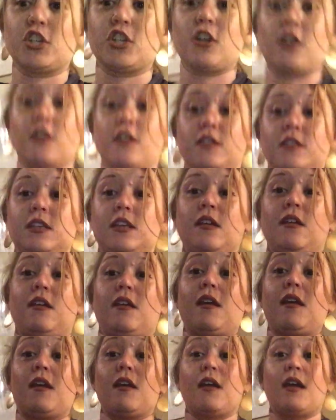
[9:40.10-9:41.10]
shirt.
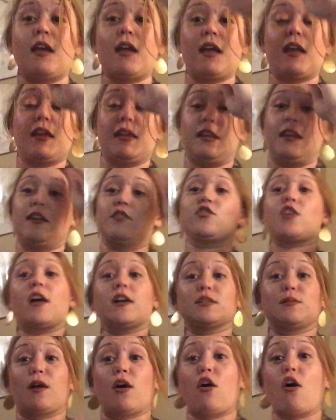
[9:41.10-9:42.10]
And it
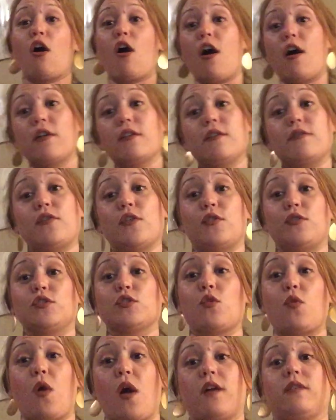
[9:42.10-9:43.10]
talks about all of those
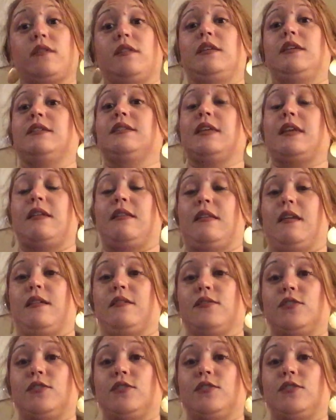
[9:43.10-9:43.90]
qualities in it.